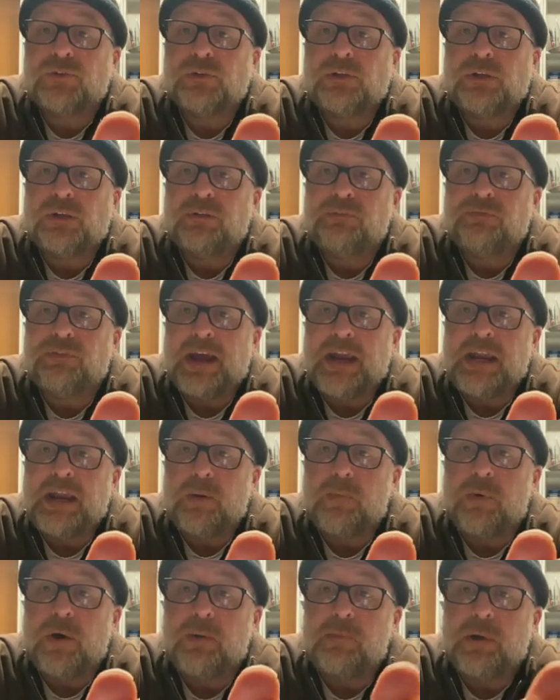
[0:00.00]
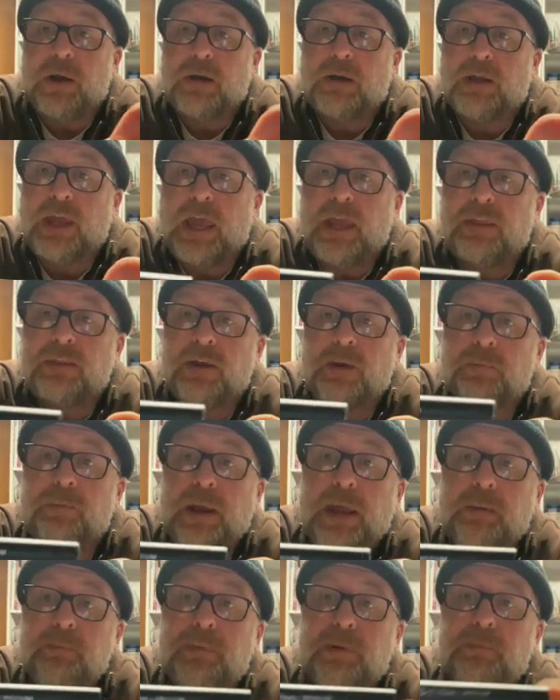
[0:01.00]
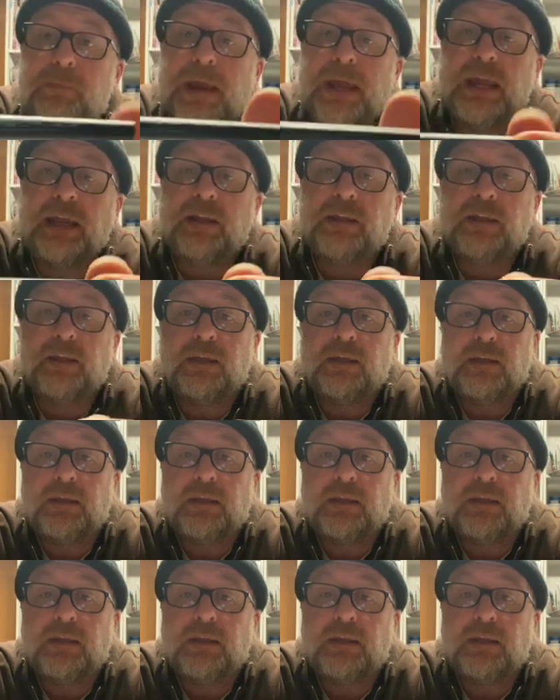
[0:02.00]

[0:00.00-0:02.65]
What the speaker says: you can find at Walmart. Okay, they're Papermate.